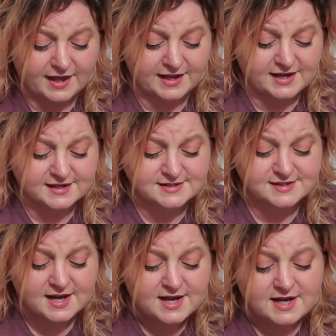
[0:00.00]
Thing
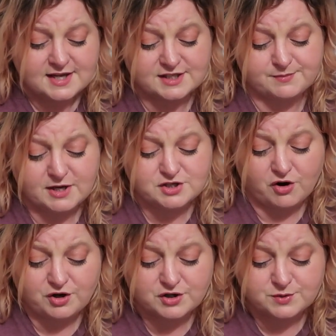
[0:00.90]
is, it's much
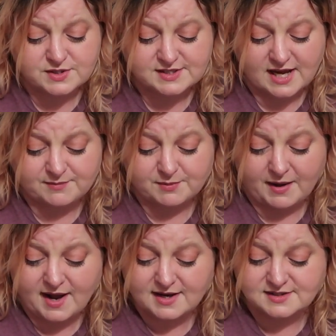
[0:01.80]
harder to escape the
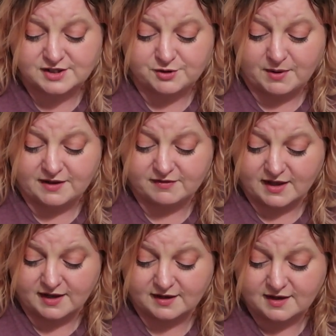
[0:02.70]
past than you might
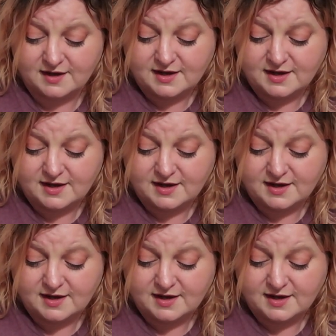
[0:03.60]
think.